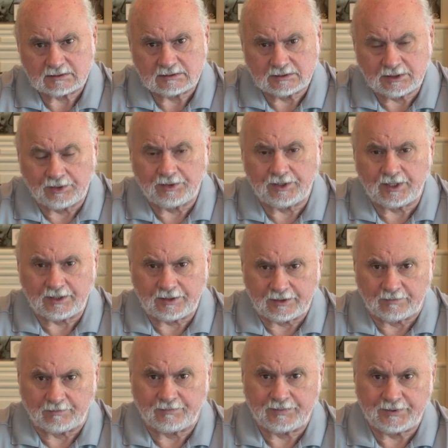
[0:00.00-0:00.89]
you need
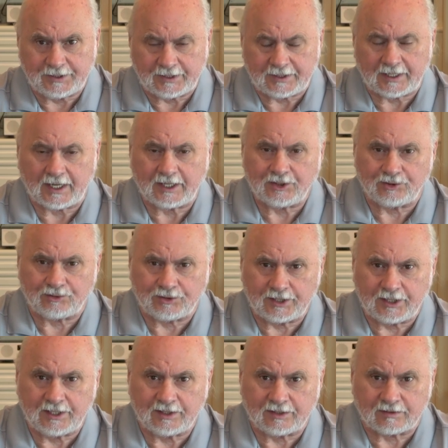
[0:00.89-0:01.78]
to get on your
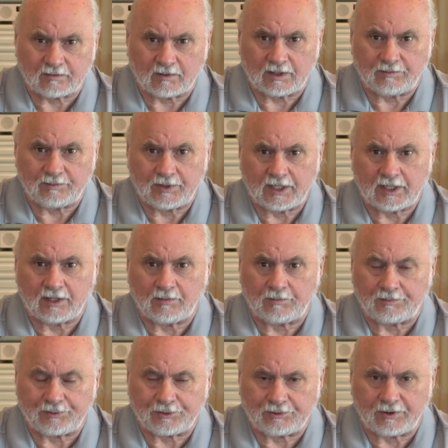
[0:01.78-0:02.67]
knees with me
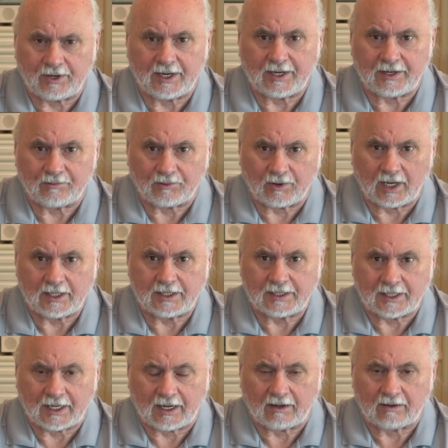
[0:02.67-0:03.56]
and pray right
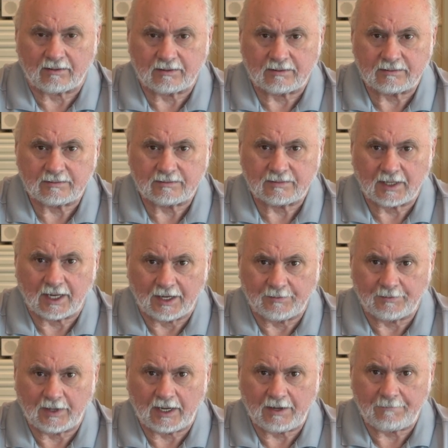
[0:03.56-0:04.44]
now.
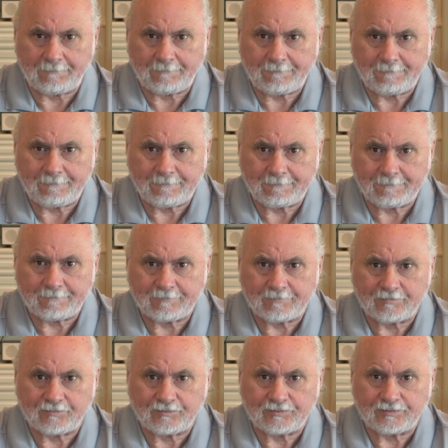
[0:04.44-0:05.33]
Amen?
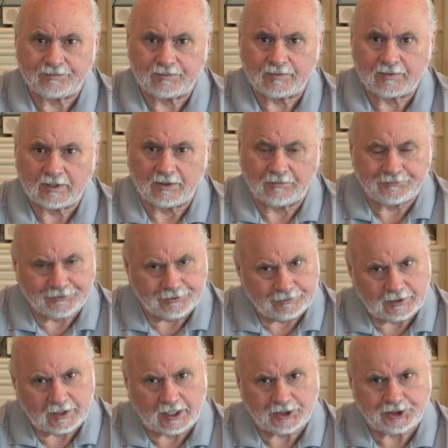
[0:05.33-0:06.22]
If
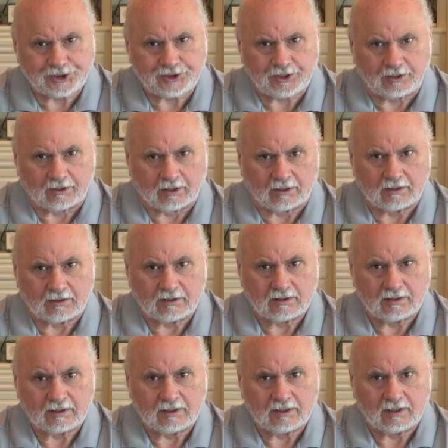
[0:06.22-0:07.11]
you're not sure
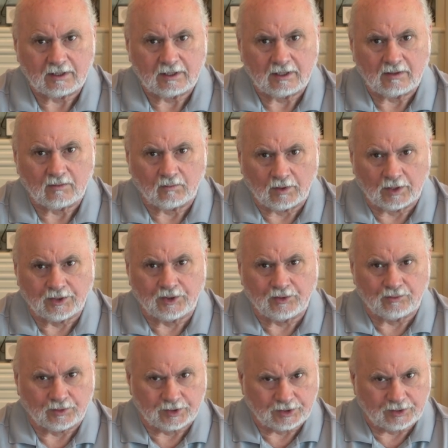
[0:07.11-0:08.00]
whether
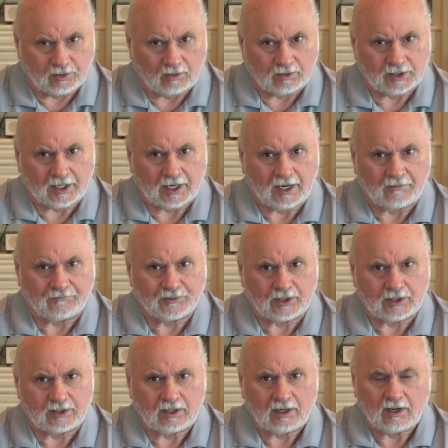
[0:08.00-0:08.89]
you would go to
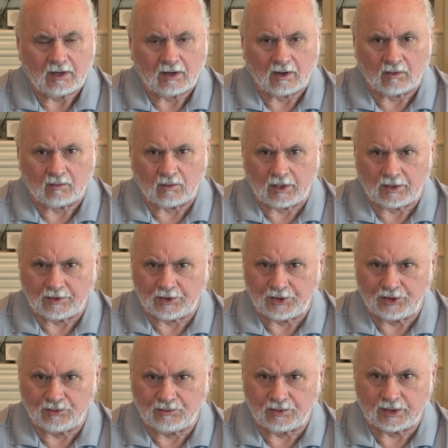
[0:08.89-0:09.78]
heaven or whether
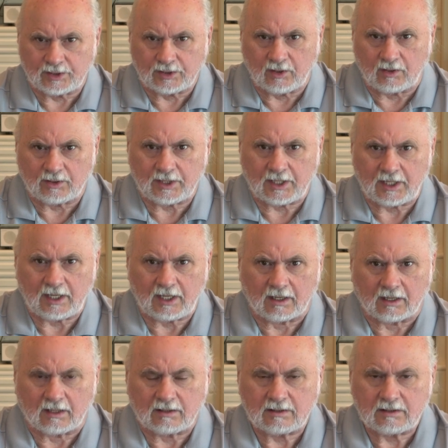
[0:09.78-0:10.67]
you would go to
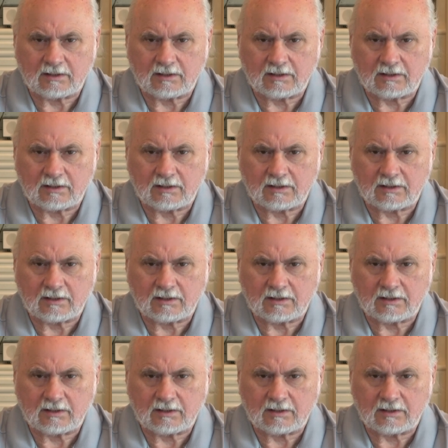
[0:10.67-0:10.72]
hell,